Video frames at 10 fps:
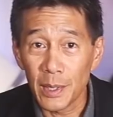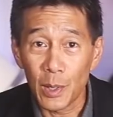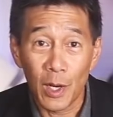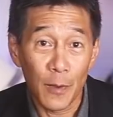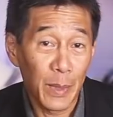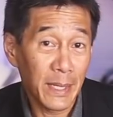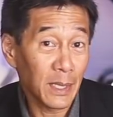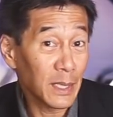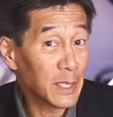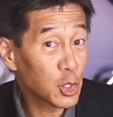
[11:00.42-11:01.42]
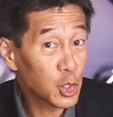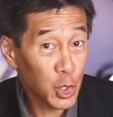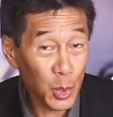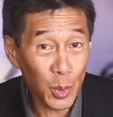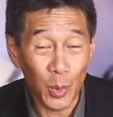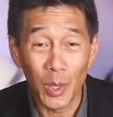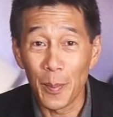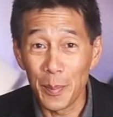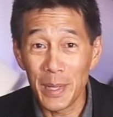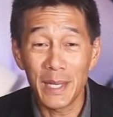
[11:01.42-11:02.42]
there have been at least two
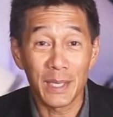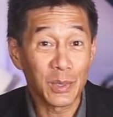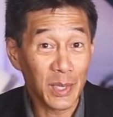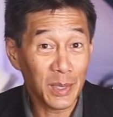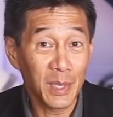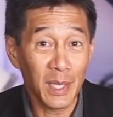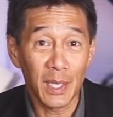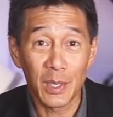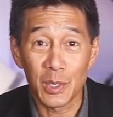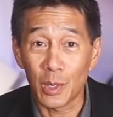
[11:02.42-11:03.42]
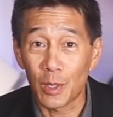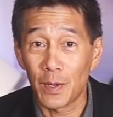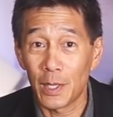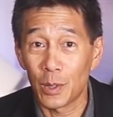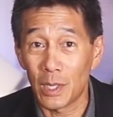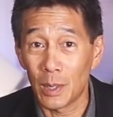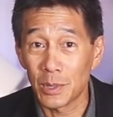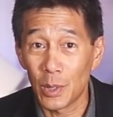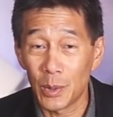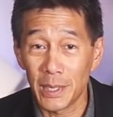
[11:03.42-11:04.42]
Meade 16-inch Starfinder
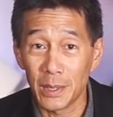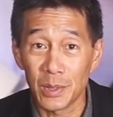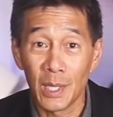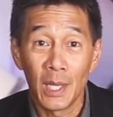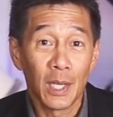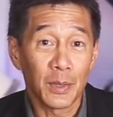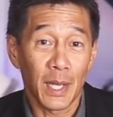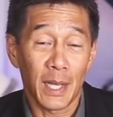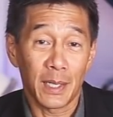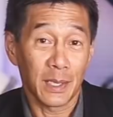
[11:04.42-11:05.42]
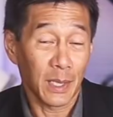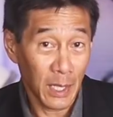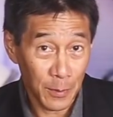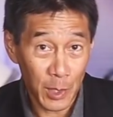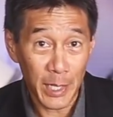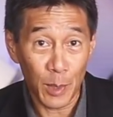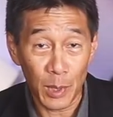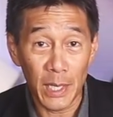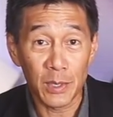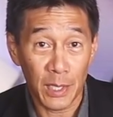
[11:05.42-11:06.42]
Dobsonians that uh, have taken
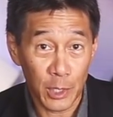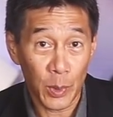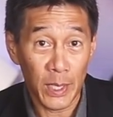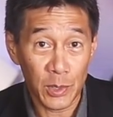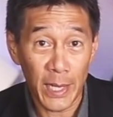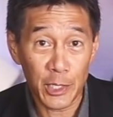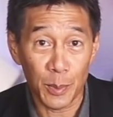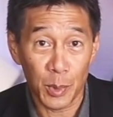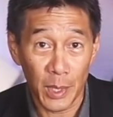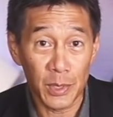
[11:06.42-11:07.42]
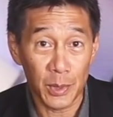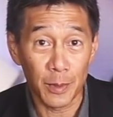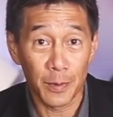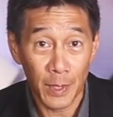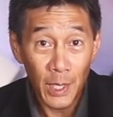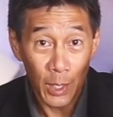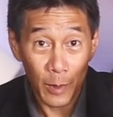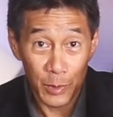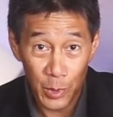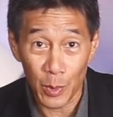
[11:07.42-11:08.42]
place at a transaction price of,
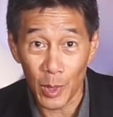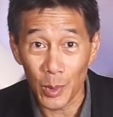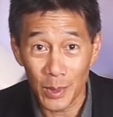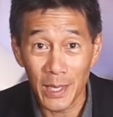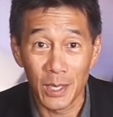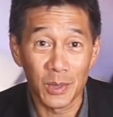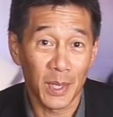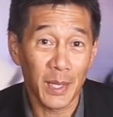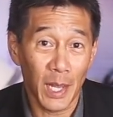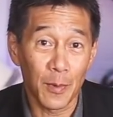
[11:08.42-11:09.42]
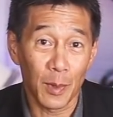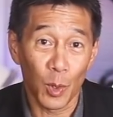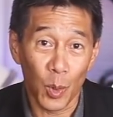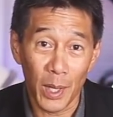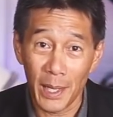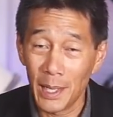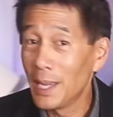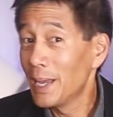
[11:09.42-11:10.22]
of zero. That is, they gave them away.